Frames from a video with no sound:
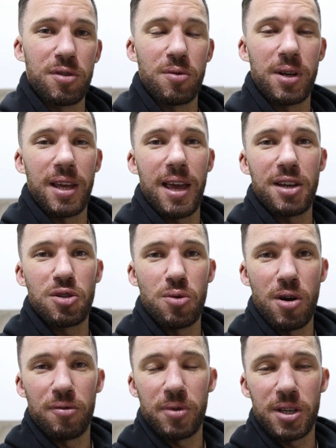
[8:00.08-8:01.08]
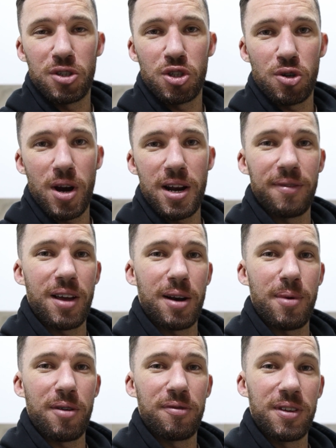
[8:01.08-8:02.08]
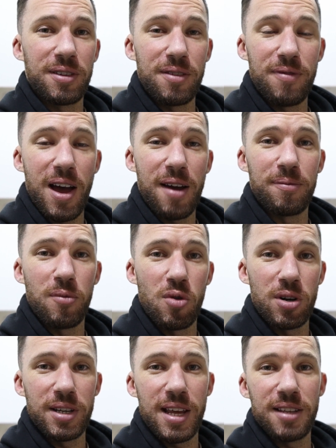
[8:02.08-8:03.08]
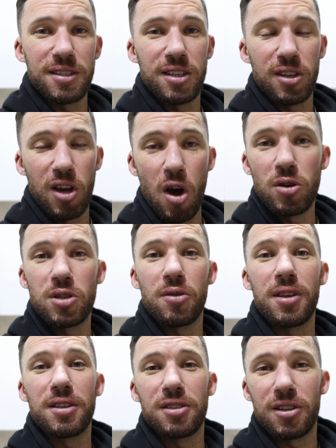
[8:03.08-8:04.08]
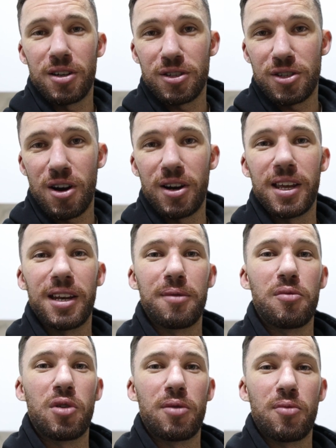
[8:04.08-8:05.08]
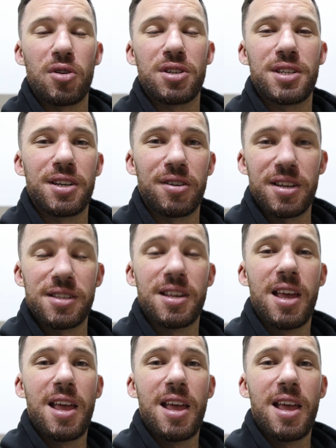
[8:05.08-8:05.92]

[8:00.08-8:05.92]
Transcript: doing a 12 week shred. I've got about 55 more days to go, so things are gonna start getting more and more serious.